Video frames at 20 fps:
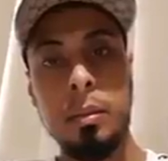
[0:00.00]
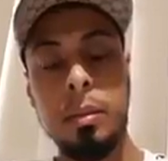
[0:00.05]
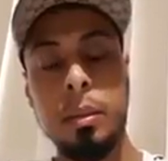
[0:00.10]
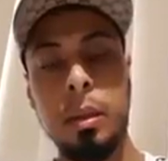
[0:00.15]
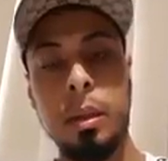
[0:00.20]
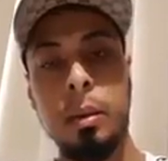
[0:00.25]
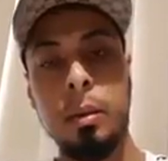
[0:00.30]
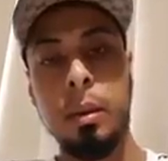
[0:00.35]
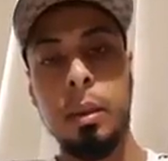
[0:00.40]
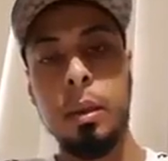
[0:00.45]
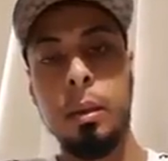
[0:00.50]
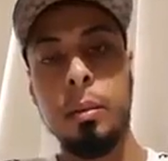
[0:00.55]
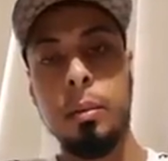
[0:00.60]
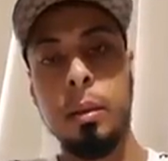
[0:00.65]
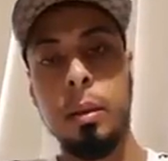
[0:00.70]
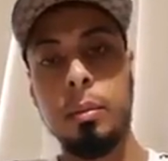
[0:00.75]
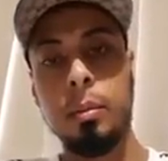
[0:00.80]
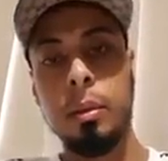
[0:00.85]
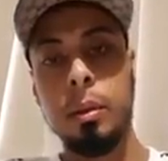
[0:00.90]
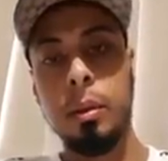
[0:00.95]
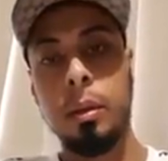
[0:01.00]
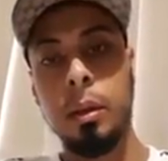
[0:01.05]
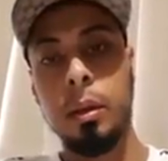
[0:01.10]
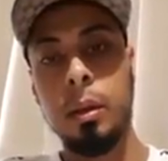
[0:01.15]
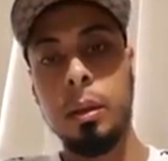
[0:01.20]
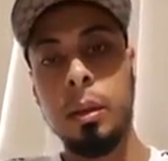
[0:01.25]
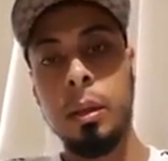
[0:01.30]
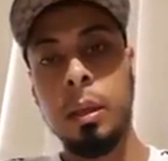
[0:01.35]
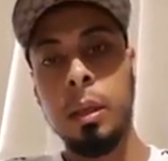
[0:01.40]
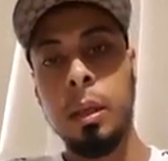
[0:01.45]
Assalamu alaikum wa rahmatullah.
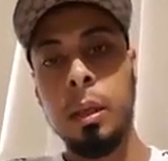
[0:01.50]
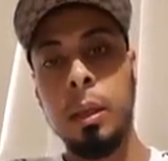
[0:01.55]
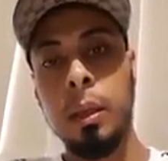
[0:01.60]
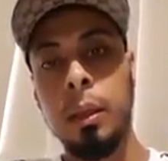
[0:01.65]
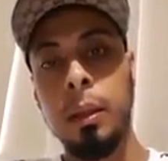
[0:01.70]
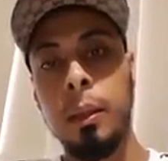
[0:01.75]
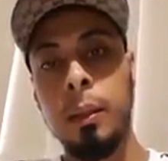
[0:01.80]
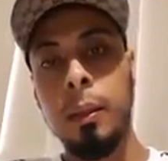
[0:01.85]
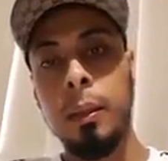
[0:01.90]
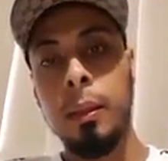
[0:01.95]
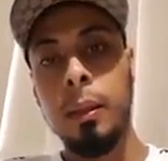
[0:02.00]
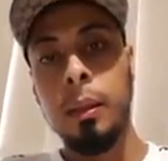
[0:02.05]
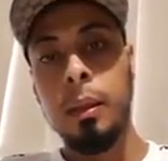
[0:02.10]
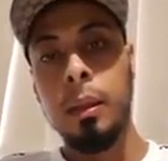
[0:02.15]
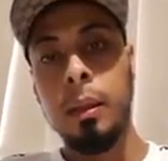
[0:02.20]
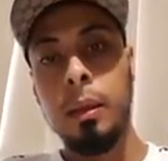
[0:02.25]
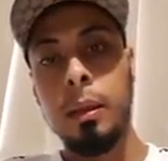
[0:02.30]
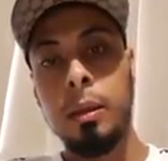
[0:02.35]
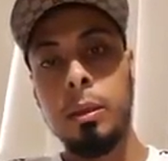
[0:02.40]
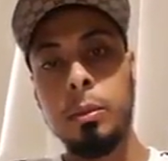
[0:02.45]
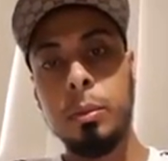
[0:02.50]
I